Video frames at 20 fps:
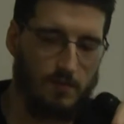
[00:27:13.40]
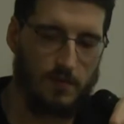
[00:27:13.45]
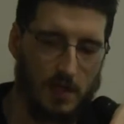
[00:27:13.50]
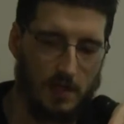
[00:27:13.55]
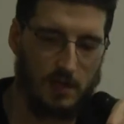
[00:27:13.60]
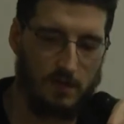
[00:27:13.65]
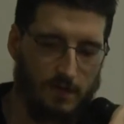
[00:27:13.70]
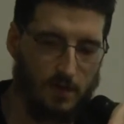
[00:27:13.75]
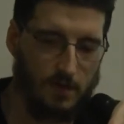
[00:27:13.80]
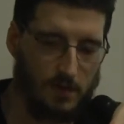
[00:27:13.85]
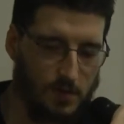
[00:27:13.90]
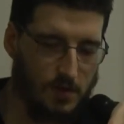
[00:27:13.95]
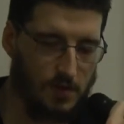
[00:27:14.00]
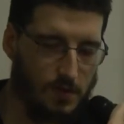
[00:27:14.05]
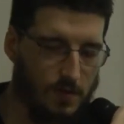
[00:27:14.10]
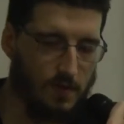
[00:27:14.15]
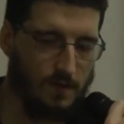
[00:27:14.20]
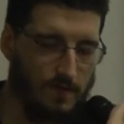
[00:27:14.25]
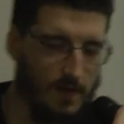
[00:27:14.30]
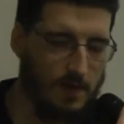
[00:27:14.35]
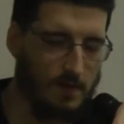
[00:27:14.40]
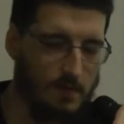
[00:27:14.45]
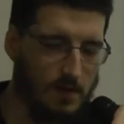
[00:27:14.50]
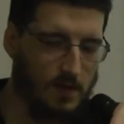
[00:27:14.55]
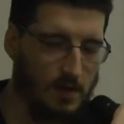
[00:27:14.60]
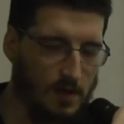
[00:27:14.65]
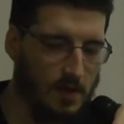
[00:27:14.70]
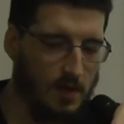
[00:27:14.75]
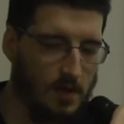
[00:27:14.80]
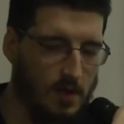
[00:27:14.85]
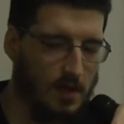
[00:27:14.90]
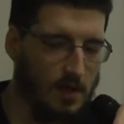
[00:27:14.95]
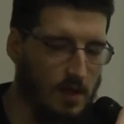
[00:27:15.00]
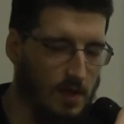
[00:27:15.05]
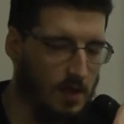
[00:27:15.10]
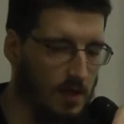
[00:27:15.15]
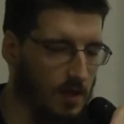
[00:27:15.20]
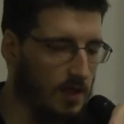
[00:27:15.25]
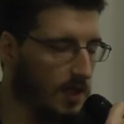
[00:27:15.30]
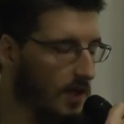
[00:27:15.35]
place for 2 of them.
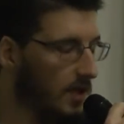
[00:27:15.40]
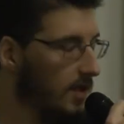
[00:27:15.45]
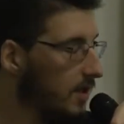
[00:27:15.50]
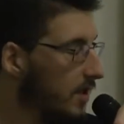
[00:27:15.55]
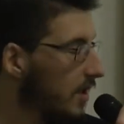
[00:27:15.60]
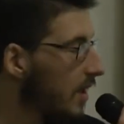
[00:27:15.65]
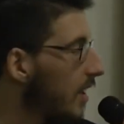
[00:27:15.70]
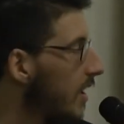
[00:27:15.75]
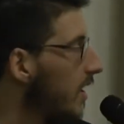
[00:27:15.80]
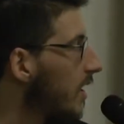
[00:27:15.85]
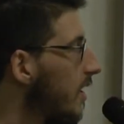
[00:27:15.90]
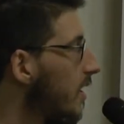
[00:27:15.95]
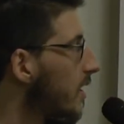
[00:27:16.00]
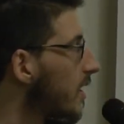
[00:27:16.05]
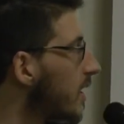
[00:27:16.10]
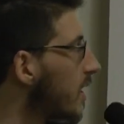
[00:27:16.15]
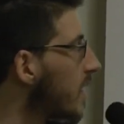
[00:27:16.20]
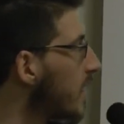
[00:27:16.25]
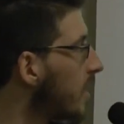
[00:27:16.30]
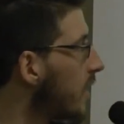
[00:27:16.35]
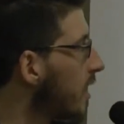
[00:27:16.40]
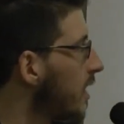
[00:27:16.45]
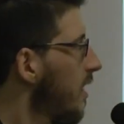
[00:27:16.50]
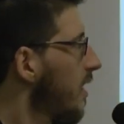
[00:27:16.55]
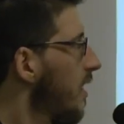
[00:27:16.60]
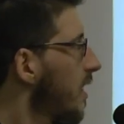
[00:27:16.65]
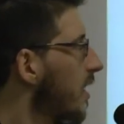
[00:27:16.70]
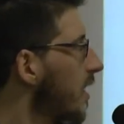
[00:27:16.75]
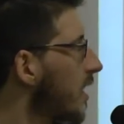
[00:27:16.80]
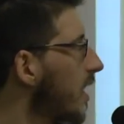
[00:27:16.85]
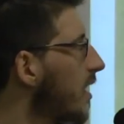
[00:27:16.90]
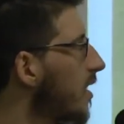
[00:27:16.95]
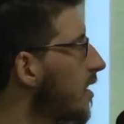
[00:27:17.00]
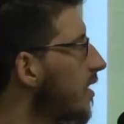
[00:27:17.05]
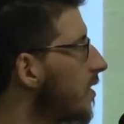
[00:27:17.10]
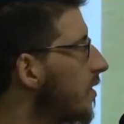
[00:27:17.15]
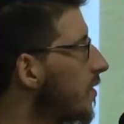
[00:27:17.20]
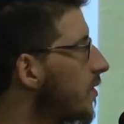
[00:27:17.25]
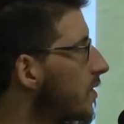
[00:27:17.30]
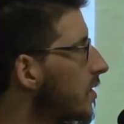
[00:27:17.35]
Yes, and can
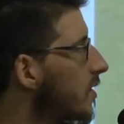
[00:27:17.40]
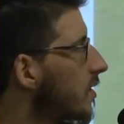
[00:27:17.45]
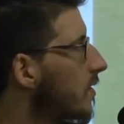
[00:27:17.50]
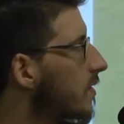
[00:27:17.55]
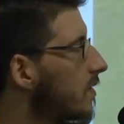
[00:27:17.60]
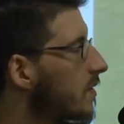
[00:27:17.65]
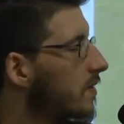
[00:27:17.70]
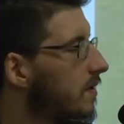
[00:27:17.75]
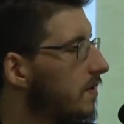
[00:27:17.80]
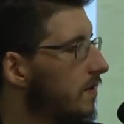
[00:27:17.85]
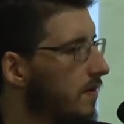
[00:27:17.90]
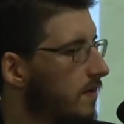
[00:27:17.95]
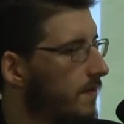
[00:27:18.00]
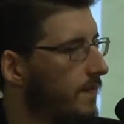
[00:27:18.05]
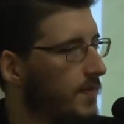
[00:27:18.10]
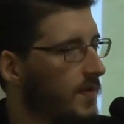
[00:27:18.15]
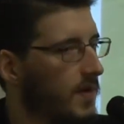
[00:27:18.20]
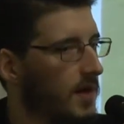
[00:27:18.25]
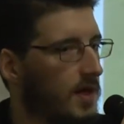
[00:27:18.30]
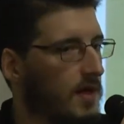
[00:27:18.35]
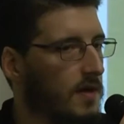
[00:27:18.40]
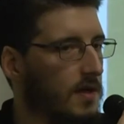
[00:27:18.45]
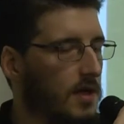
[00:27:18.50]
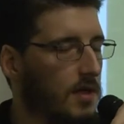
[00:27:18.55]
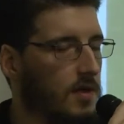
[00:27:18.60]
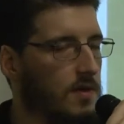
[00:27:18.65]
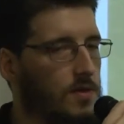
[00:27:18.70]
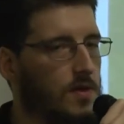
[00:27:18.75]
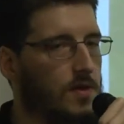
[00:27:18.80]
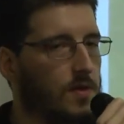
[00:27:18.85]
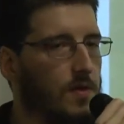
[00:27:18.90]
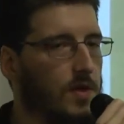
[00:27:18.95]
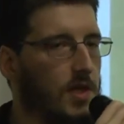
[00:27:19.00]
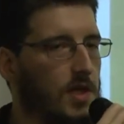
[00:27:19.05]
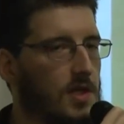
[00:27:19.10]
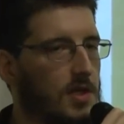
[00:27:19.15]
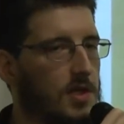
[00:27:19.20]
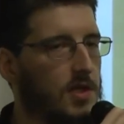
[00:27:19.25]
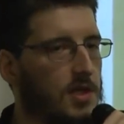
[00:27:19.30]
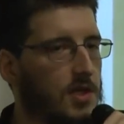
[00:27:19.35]
use to
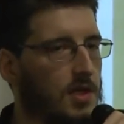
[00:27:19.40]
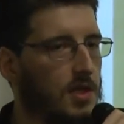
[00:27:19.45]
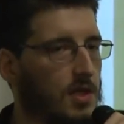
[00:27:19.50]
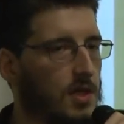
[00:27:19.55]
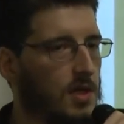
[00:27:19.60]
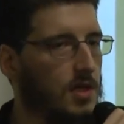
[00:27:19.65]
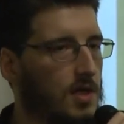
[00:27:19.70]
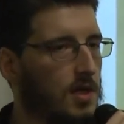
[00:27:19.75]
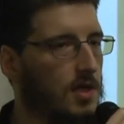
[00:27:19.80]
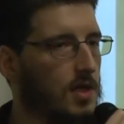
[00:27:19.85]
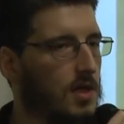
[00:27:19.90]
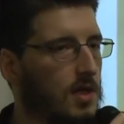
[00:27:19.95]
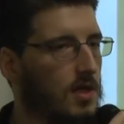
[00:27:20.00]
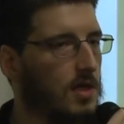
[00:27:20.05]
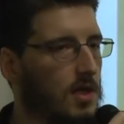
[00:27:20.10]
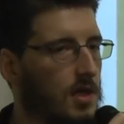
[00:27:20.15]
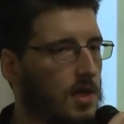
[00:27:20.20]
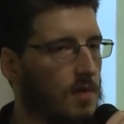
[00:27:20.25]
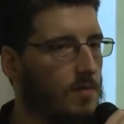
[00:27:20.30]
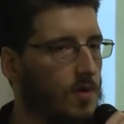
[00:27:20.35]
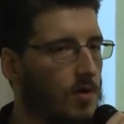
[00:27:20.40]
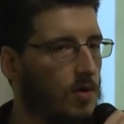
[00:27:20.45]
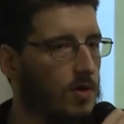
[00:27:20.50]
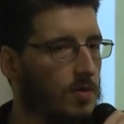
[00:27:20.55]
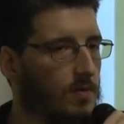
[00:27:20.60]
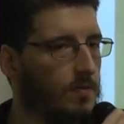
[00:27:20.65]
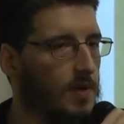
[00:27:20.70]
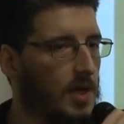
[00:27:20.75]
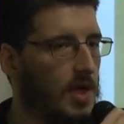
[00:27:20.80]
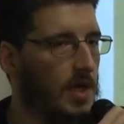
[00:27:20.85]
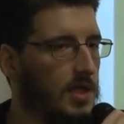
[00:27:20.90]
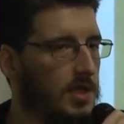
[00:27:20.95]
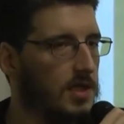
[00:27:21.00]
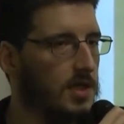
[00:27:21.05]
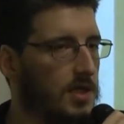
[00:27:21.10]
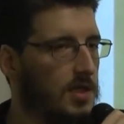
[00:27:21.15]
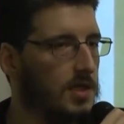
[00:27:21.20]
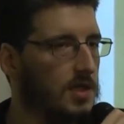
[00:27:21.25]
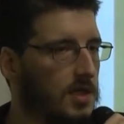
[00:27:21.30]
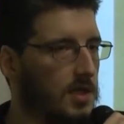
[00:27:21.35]
reach remote
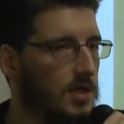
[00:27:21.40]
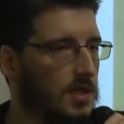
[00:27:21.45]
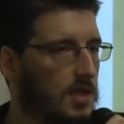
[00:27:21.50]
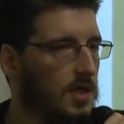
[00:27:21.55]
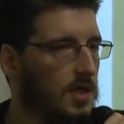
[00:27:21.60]
places